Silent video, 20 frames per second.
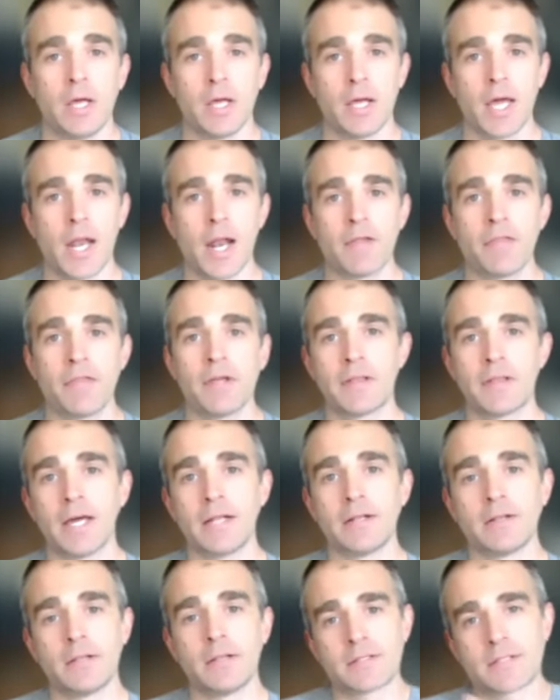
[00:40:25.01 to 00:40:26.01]
And I think
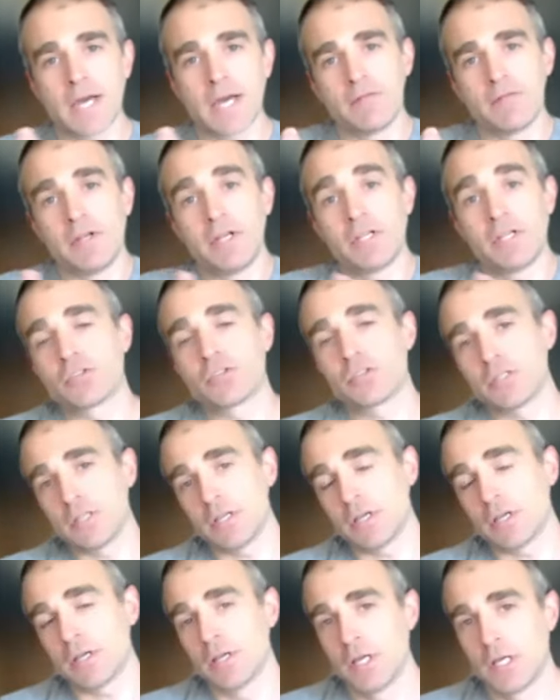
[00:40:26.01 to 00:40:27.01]
that is kind of an
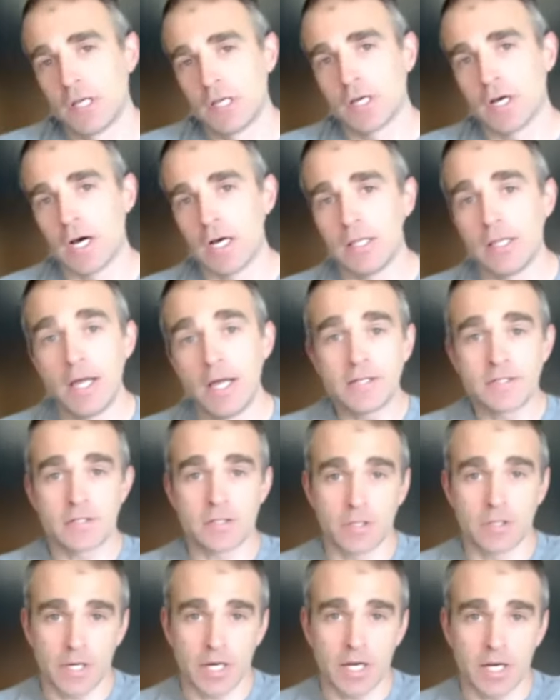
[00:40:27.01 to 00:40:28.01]
interesting lens
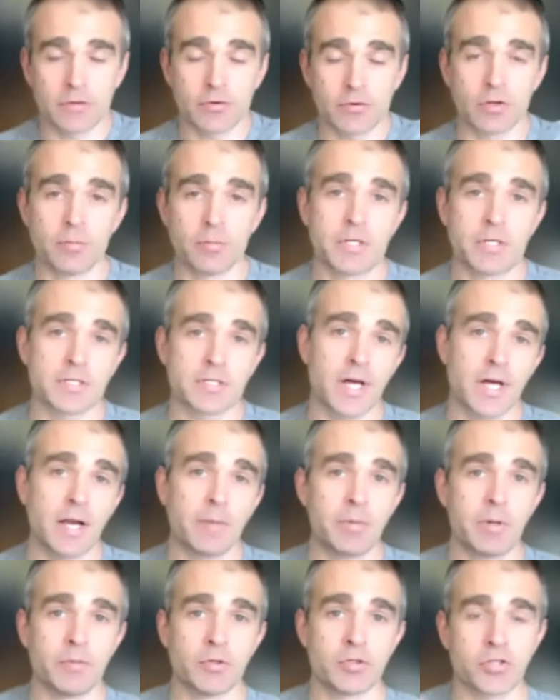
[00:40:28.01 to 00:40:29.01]
to look at it through, because a lot
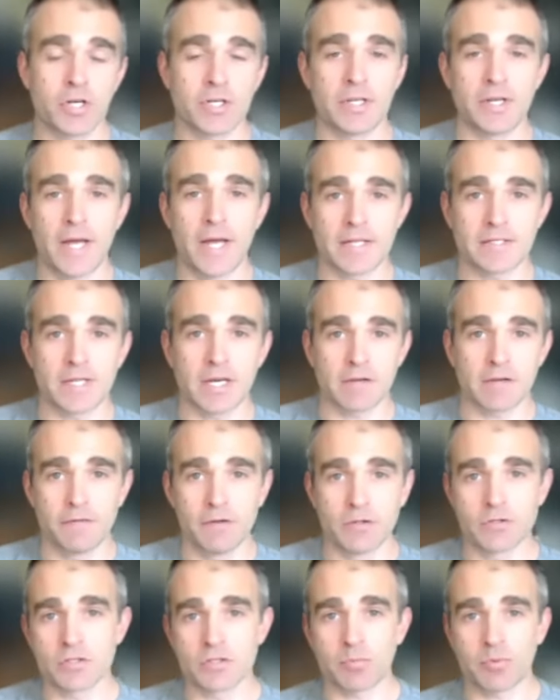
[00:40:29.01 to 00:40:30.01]
of people trade the NASDAQ
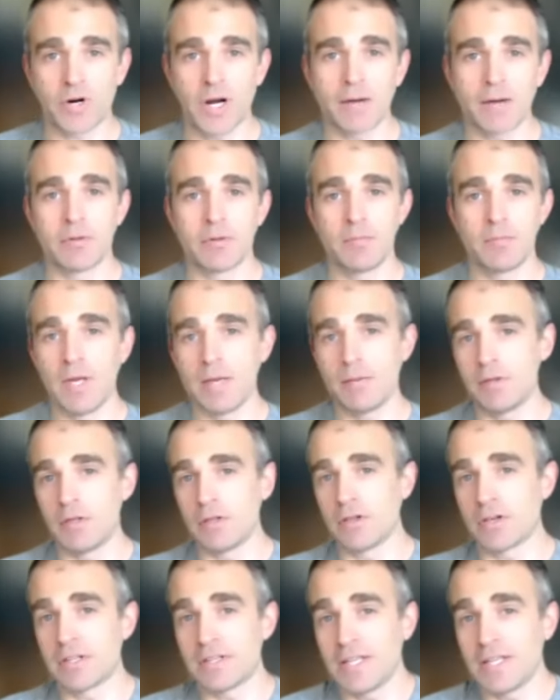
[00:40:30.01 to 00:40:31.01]
futures, probably maybe they
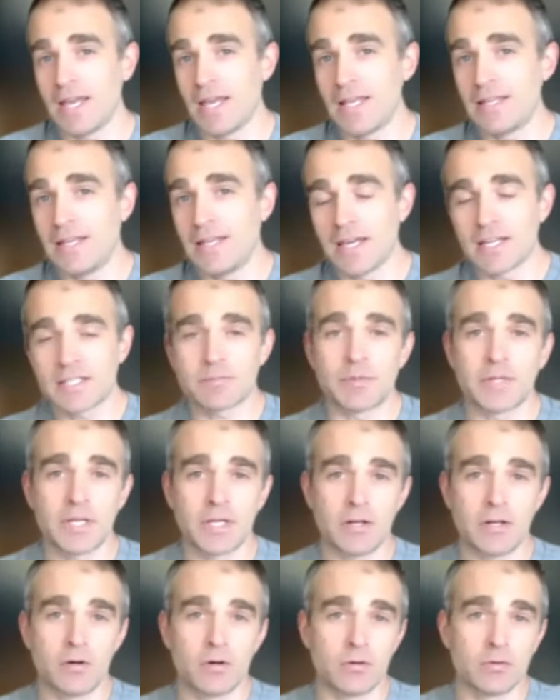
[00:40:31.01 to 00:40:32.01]
look at the NDX, but
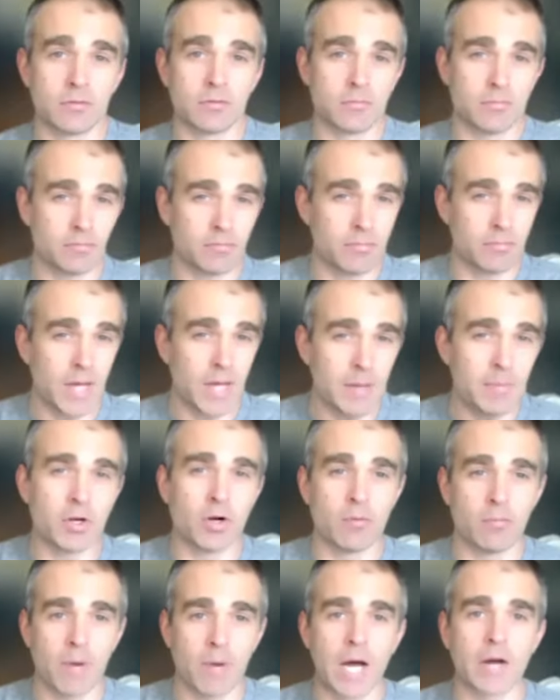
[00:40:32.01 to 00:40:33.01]
they don't
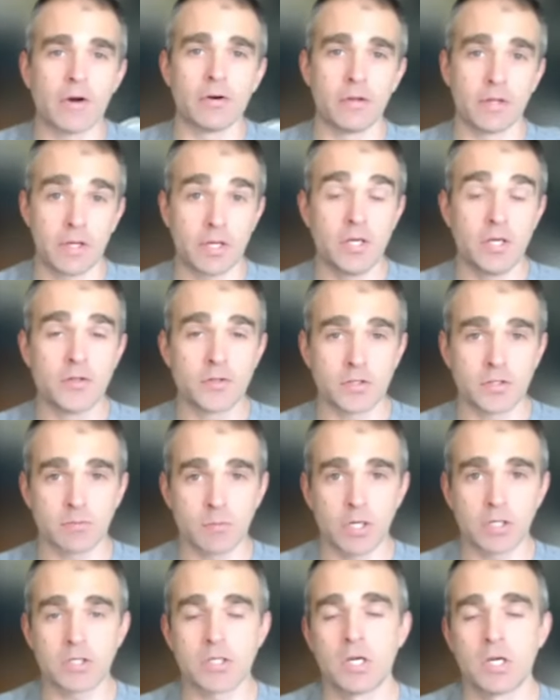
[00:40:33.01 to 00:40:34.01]
monitor the Qs as
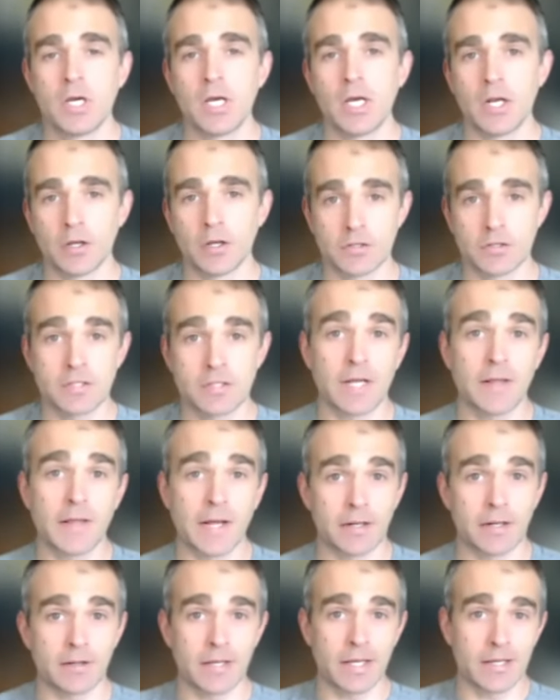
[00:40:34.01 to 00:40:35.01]
much and understand
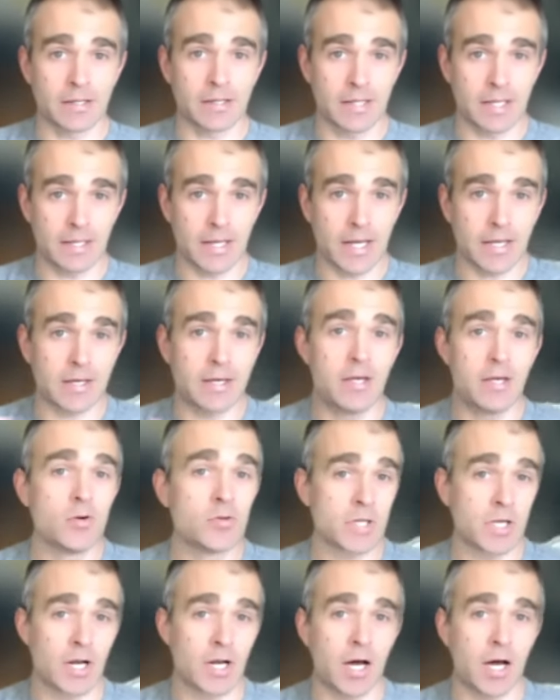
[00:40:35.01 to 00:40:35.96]
that Qs